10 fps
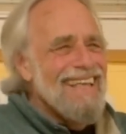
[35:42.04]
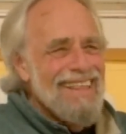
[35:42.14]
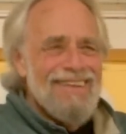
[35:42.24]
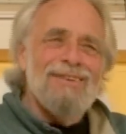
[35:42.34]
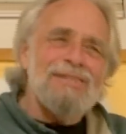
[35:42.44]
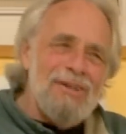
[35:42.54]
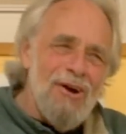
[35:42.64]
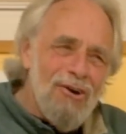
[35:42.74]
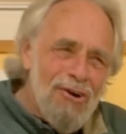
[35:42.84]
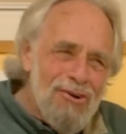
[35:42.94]
There is
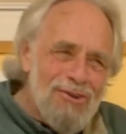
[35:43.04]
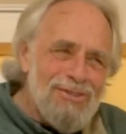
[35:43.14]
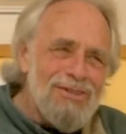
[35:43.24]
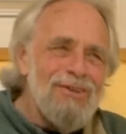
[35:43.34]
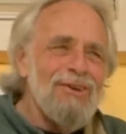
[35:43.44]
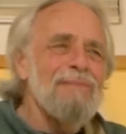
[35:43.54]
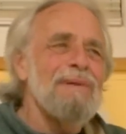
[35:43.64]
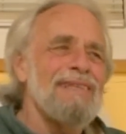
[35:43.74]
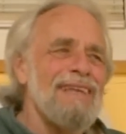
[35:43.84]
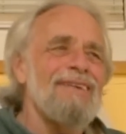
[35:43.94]
no guru school,
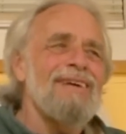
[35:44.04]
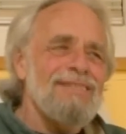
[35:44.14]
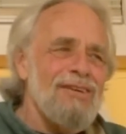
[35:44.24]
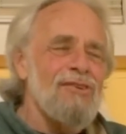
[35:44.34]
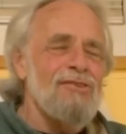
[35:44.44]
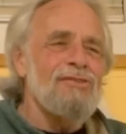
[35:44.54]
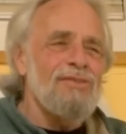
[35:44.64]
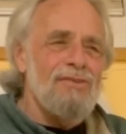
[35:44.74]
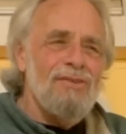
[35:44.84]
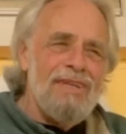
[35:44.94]
but there is a guru
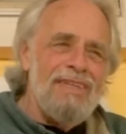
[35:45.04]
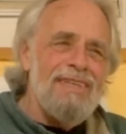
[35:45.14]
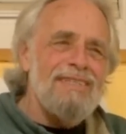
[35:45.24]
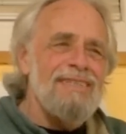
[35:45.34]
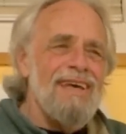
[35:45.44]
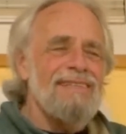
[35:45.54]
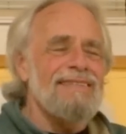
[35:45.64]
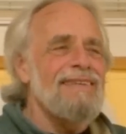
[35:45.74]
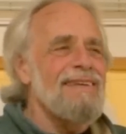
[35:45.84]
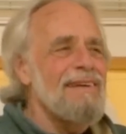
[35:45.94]
school in this sense,